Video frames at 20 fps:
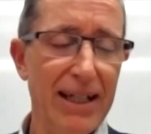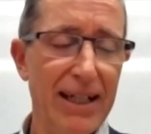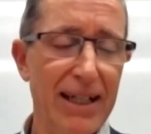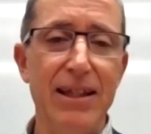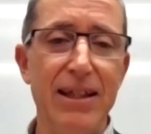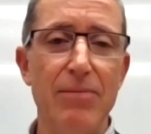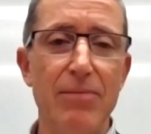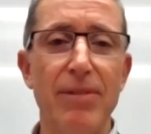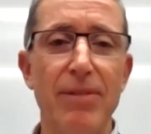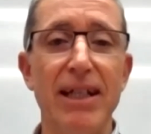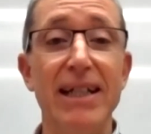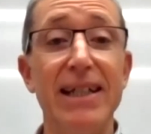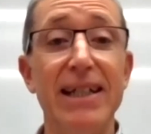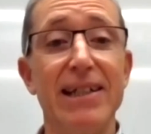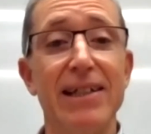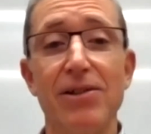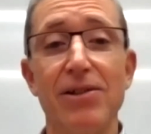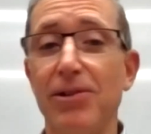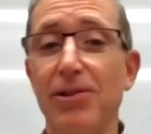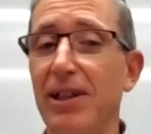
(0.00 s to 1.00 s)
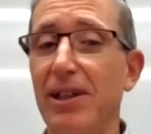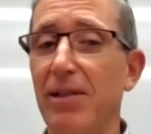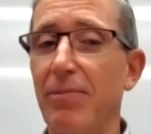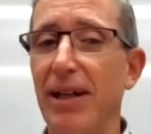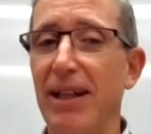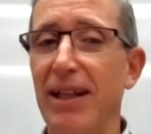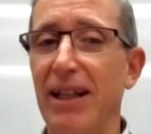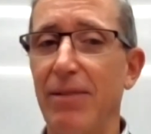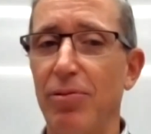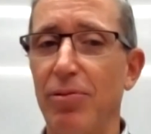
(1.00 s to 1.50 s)
in the media talking
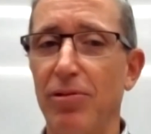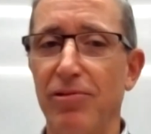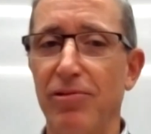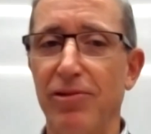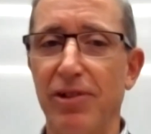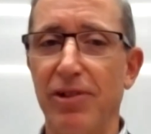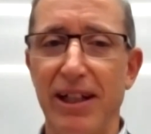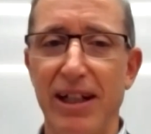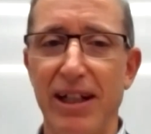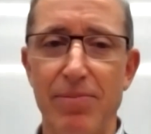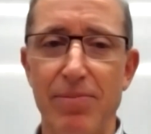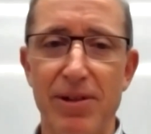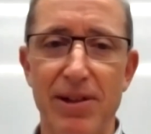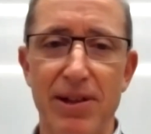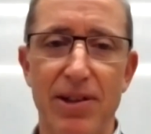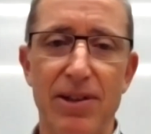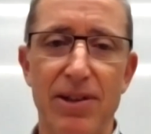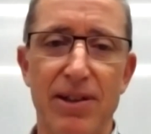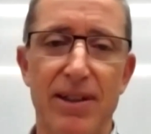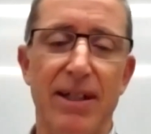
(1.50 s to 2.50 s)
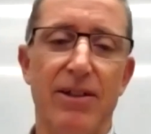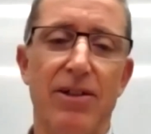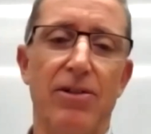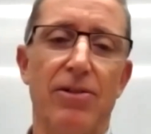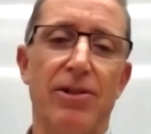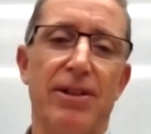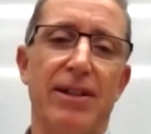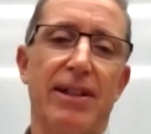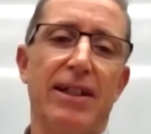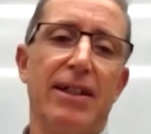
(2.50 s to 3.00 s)
about their portfolio positions. So, of
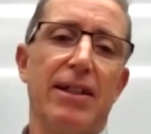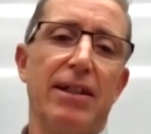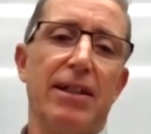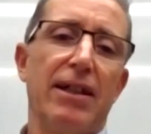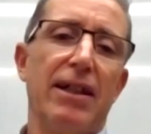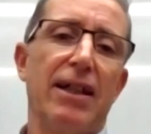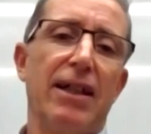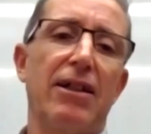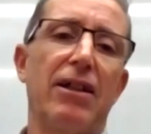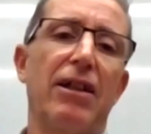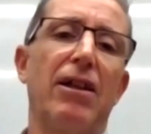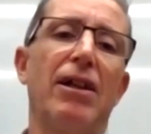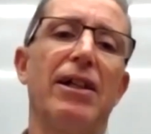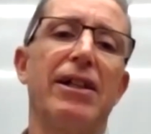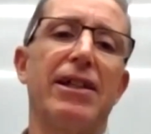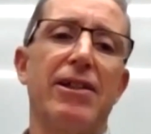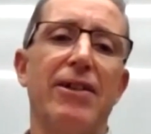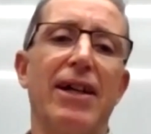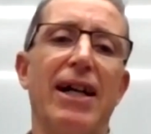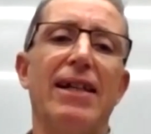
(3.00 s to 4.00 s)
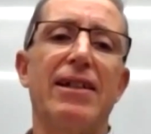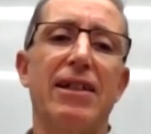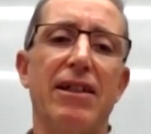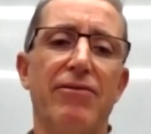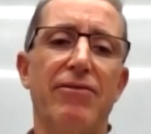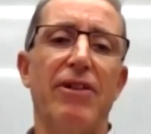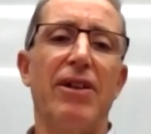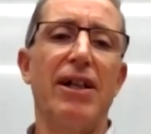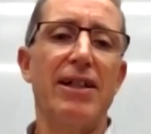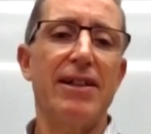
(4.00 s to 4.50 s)
course, clients are
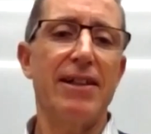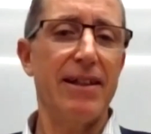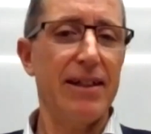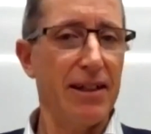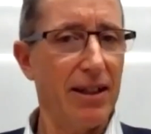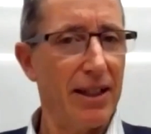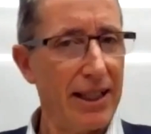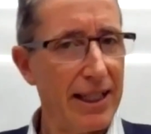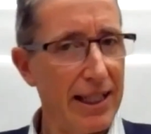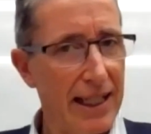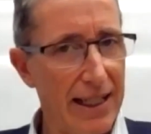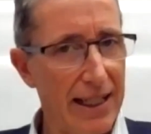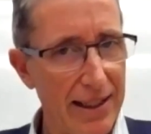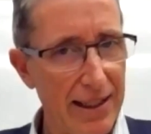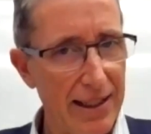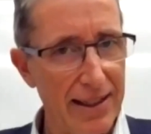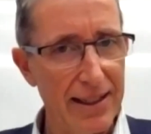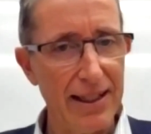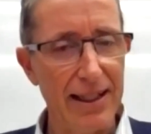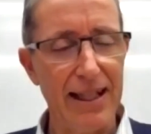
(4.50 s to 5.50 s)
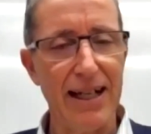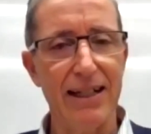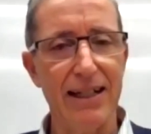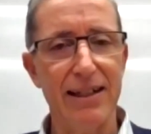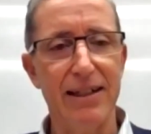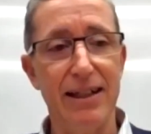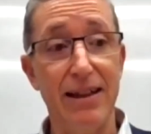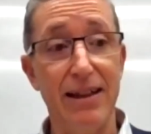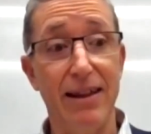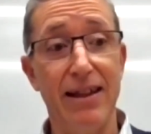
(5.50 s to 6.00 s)
asking advisors, can I get access to
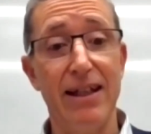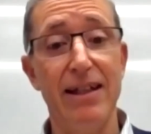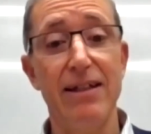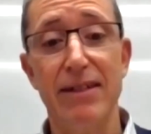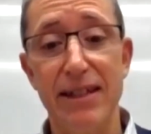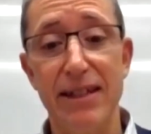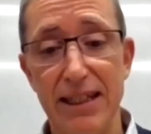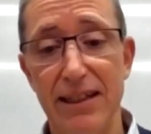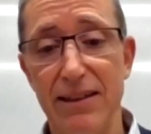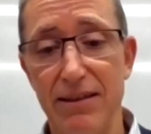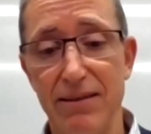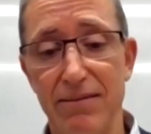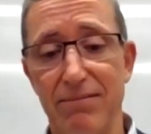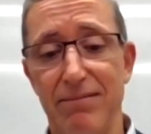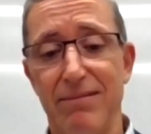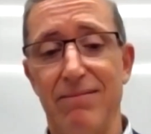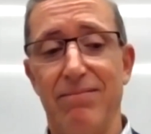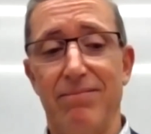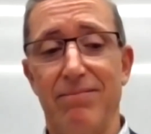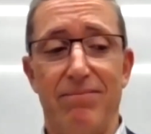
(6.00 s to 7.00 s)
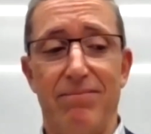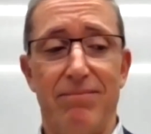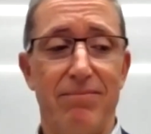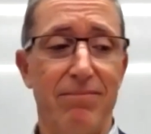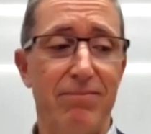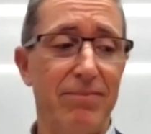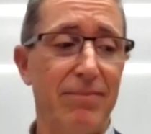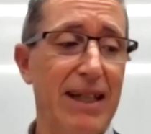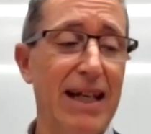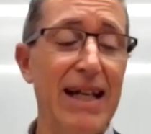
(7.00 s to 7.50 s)
that? And in theory,
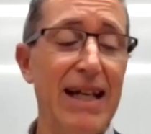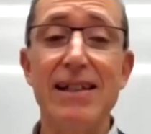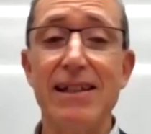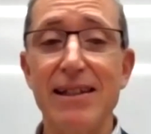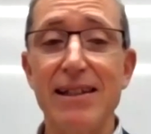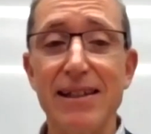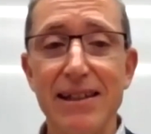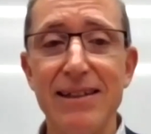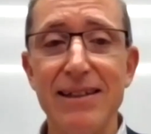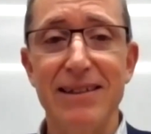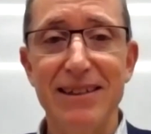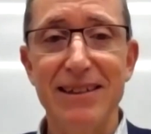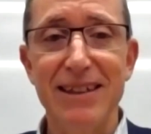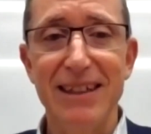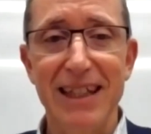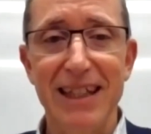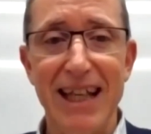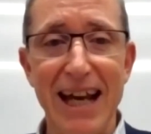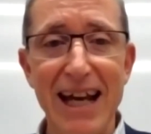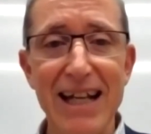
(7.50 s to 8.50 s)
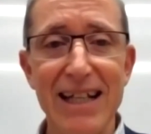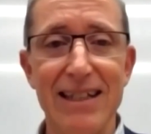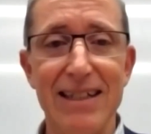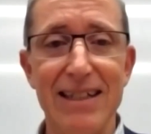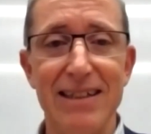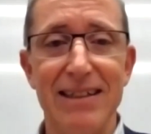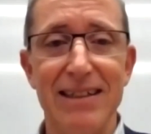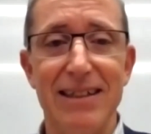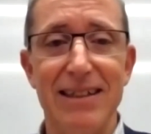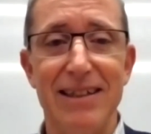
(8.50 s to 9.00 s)
yes, you
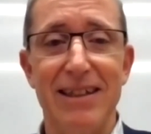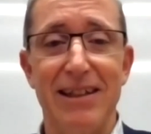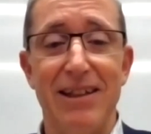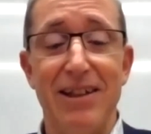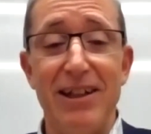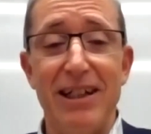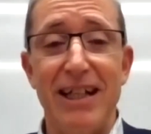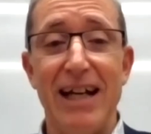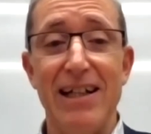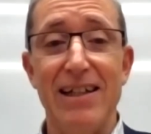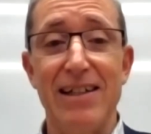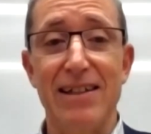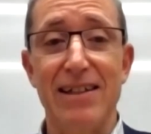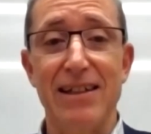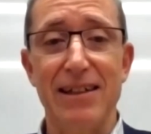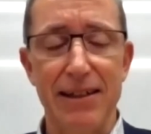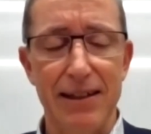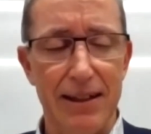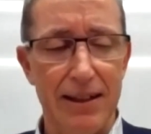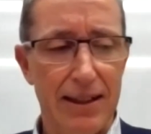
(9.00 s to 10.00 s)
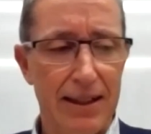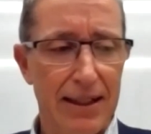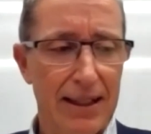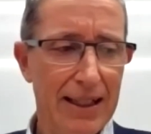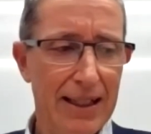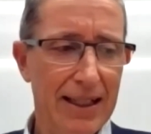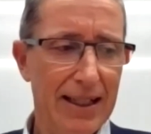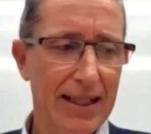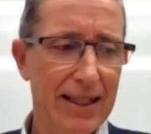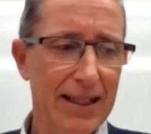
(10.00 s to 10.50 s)
can. In a lot of cases,
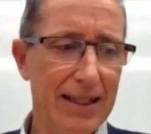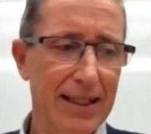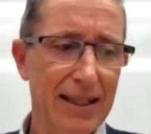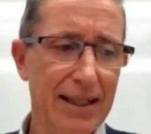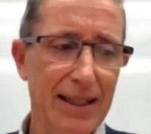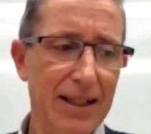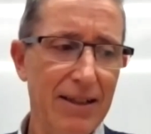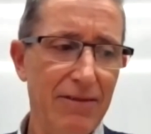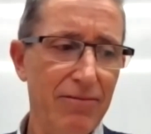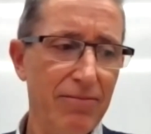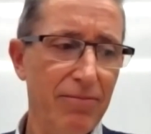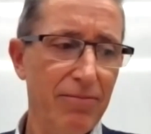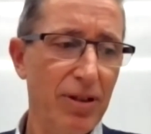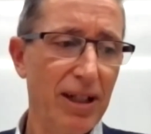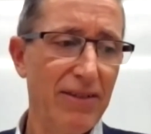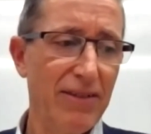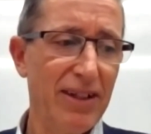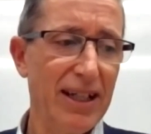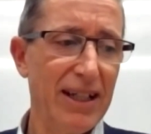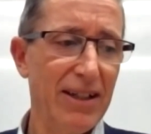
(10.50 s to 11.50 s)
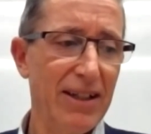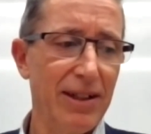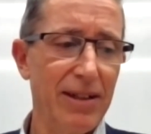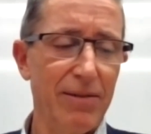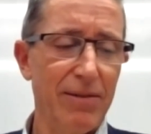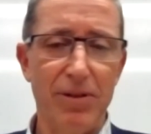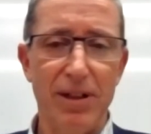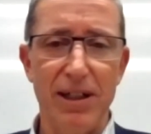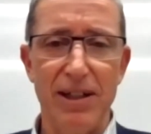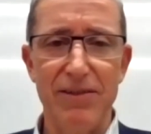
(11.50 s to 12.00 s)
even private
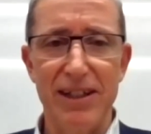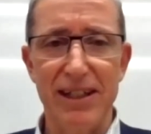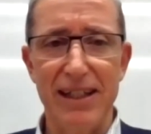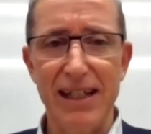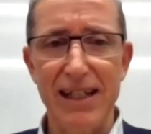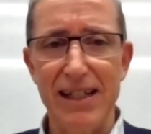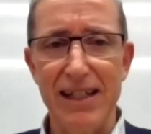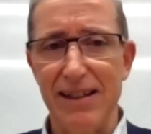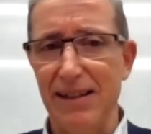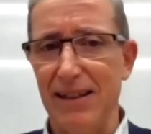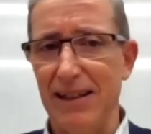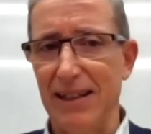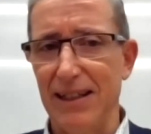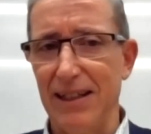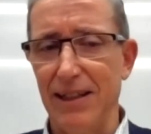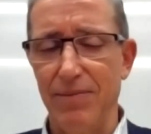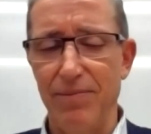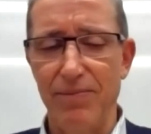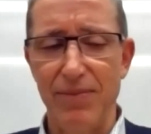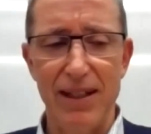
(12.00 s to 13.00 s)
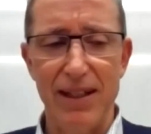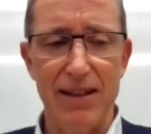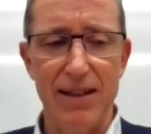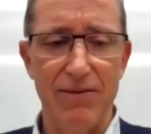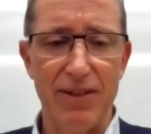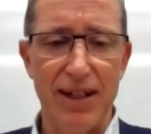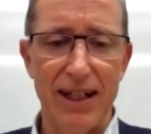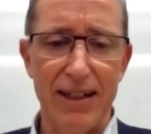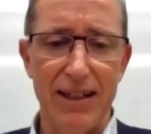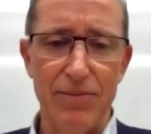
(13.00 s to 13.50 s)
equity and private debt is
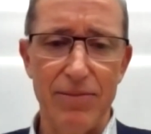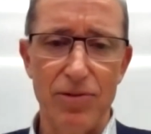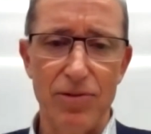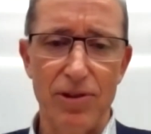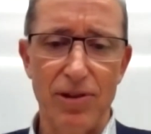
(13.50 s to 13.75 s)
available